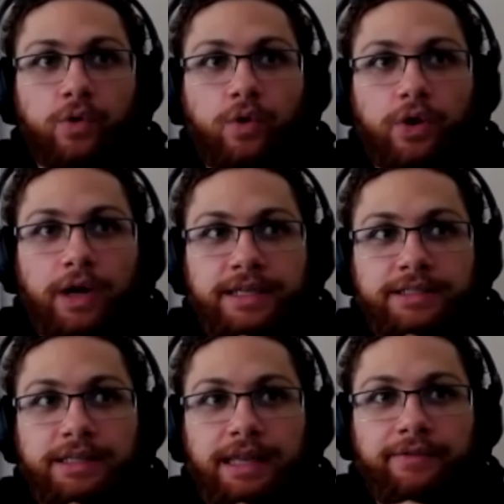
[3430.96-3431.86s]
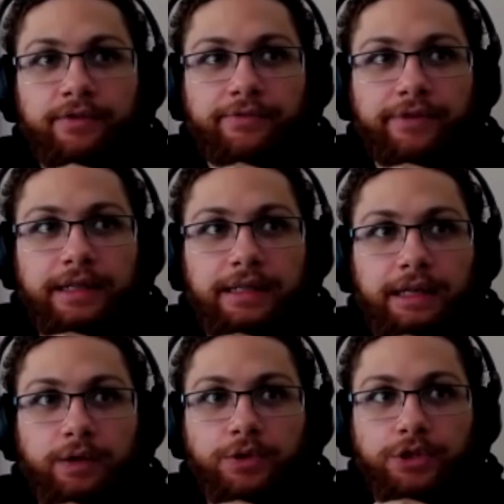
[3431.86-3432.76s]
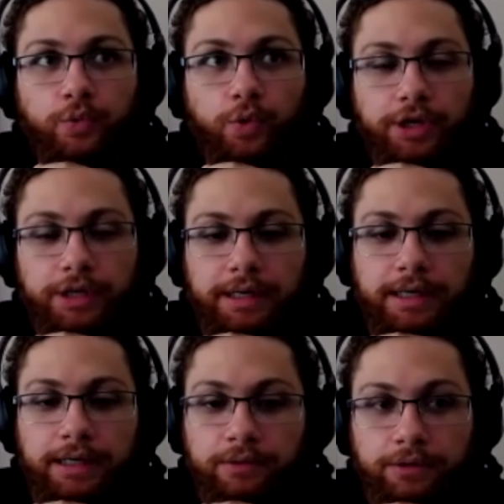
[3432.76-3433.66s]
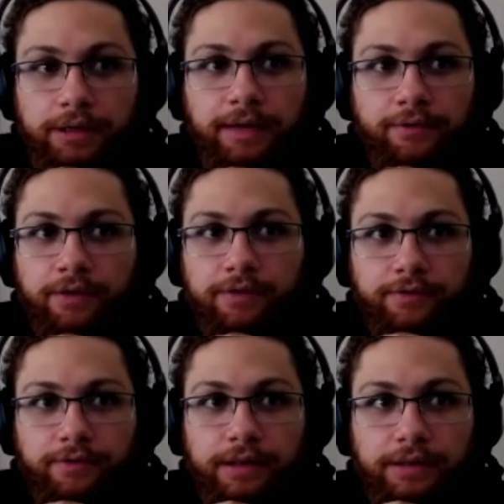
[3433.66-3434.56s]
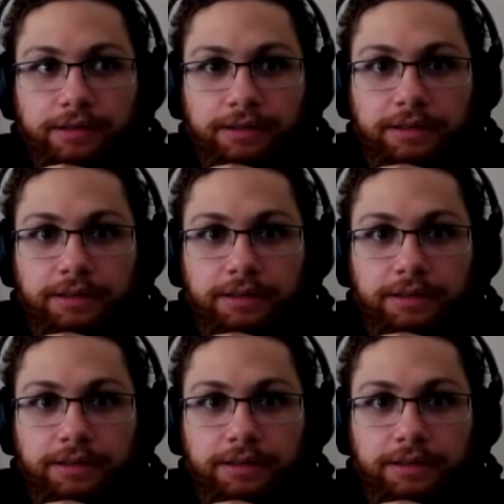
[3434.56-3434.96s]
or has it ever felt like when you're working out, have you ever felt